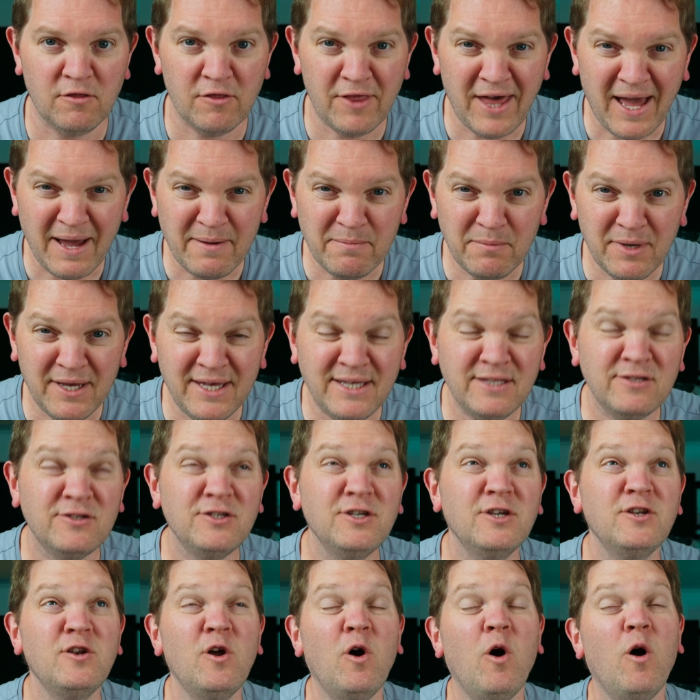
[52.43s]
That means
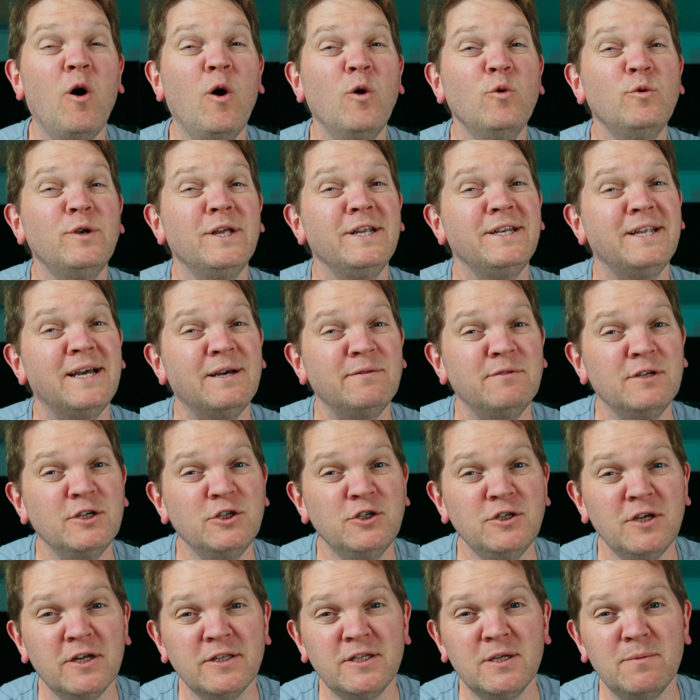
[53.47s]
you're not holding down the
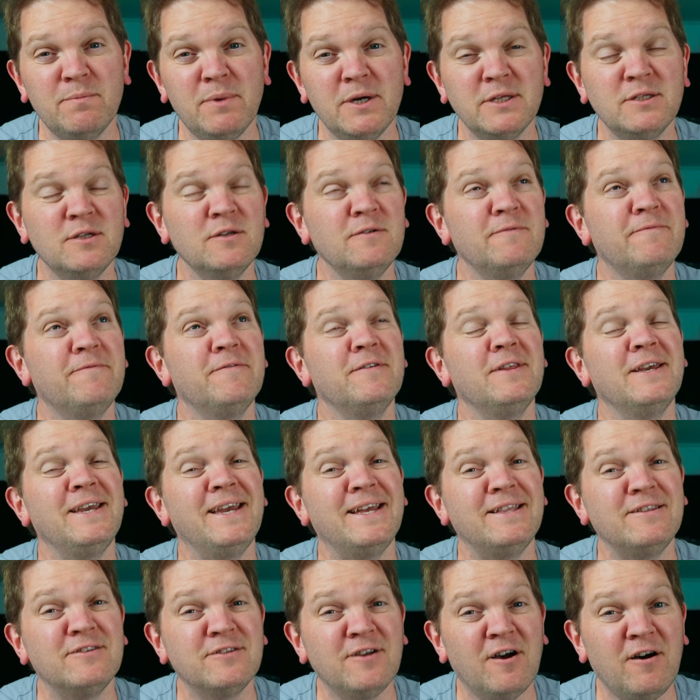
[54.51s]
shutter button for the
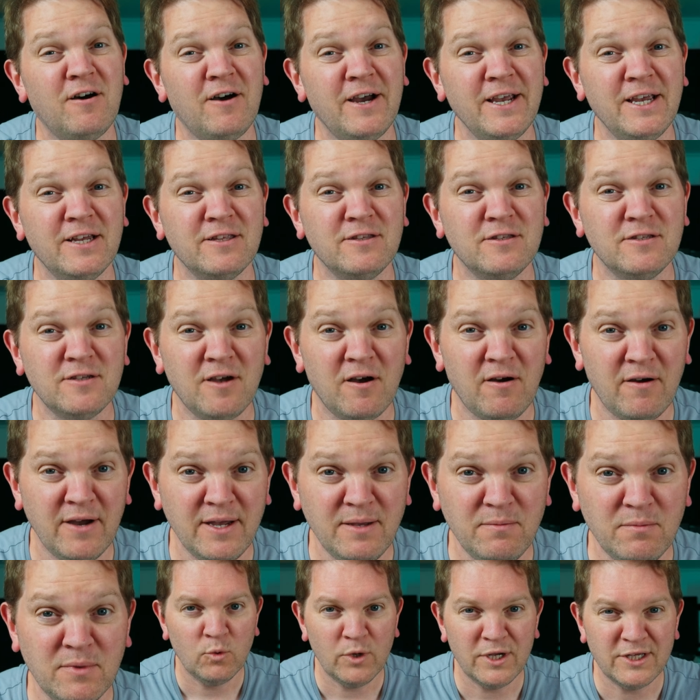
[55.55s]
entire
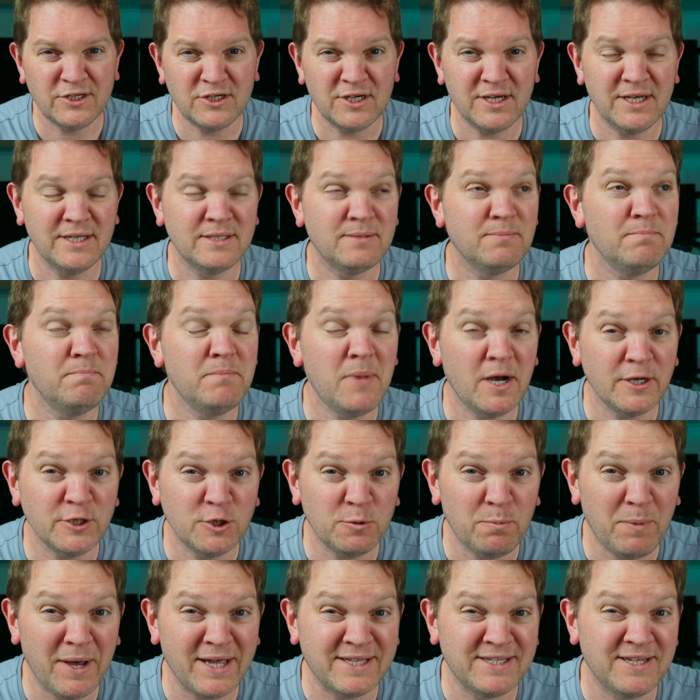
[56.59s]
time, which is
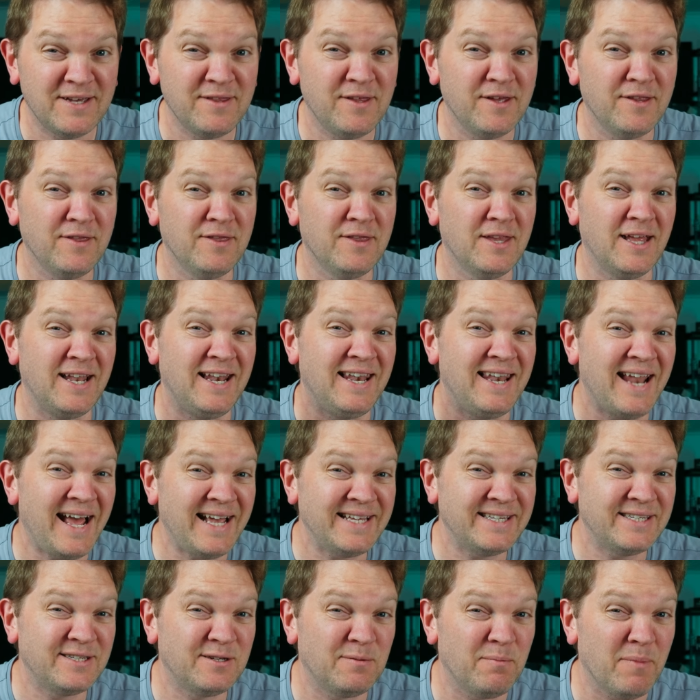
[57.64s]
much better than the
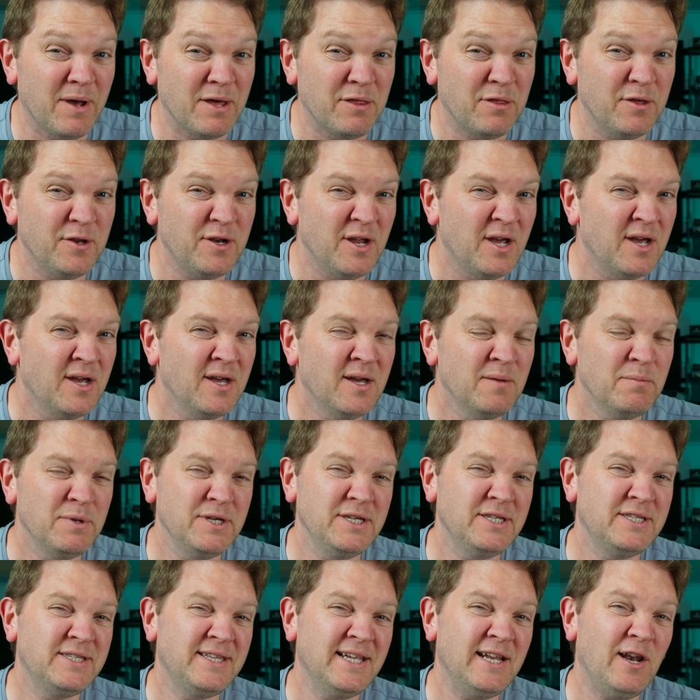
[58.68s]
last method, but you
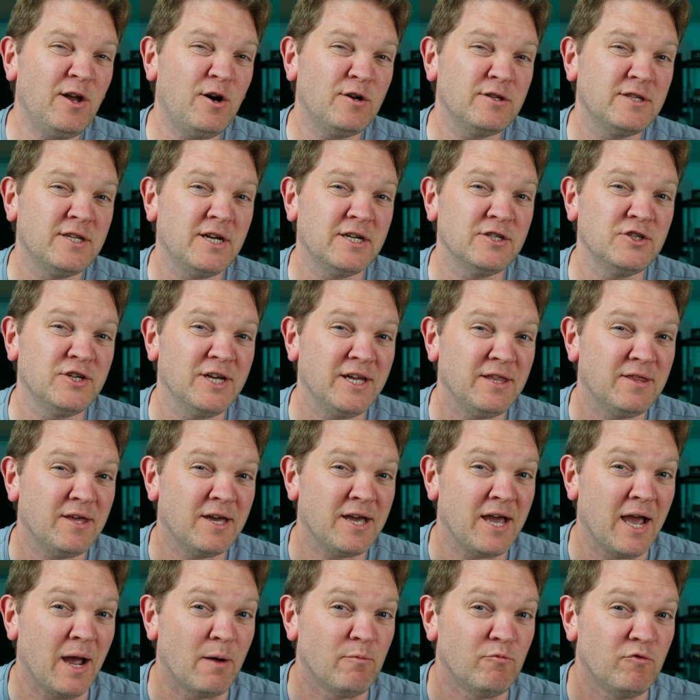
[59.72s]
still are touching the
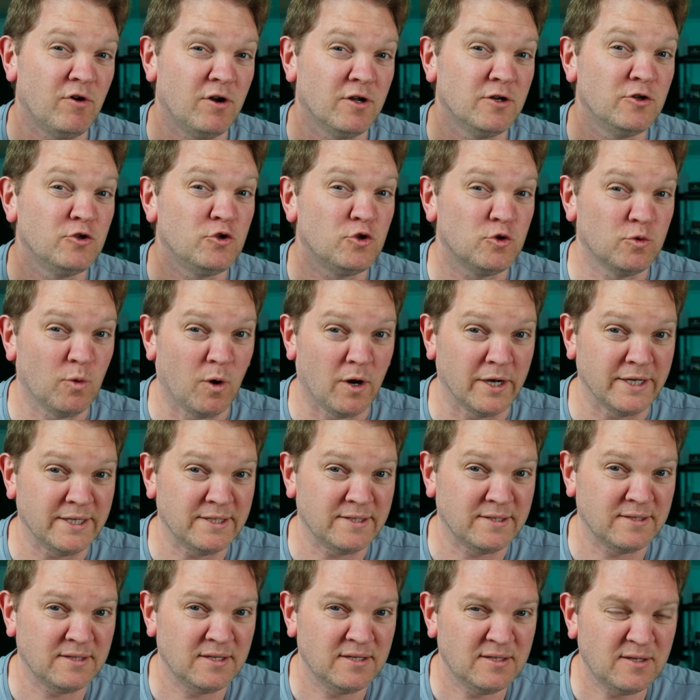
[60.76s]
camera
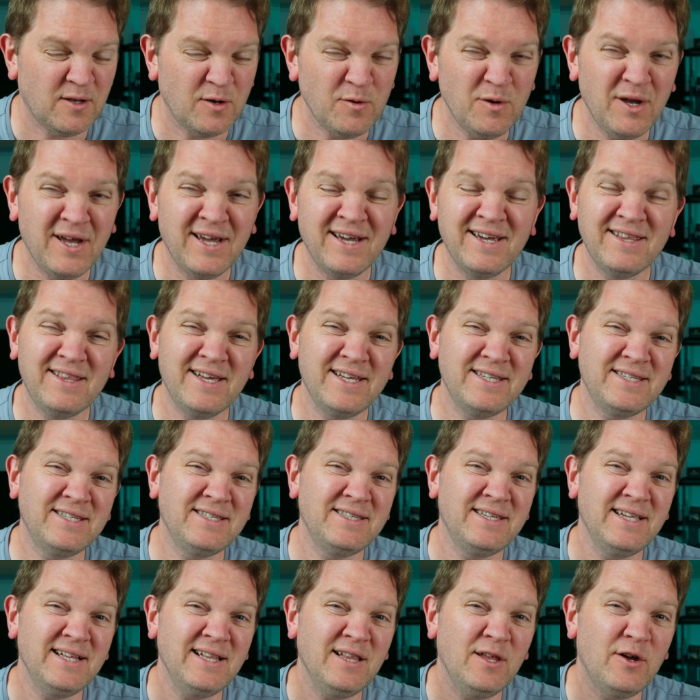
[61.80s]
twice. So there's
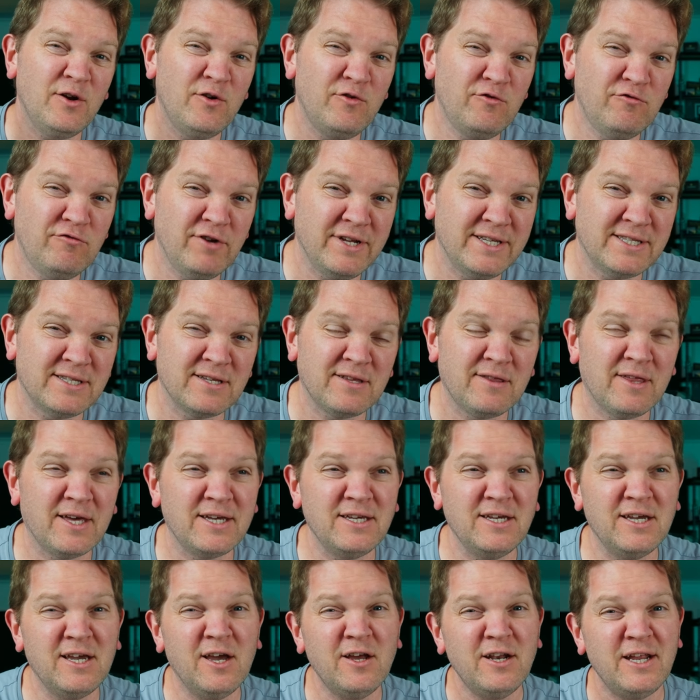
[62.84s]
still a risk that
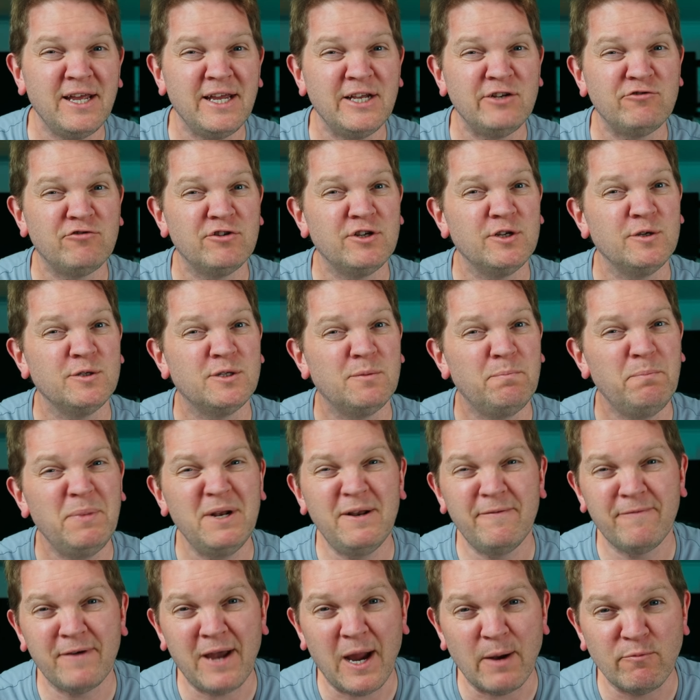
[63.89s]
you're going to introduce a bit
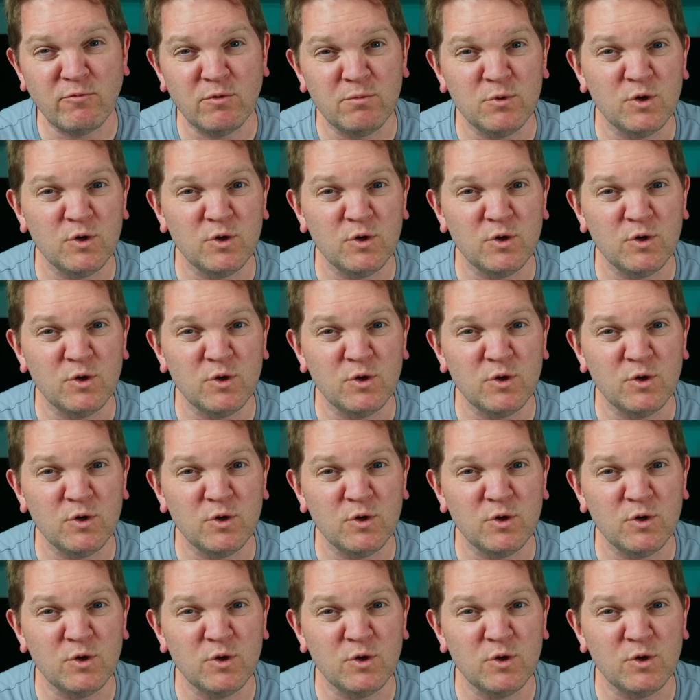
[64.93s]
of camera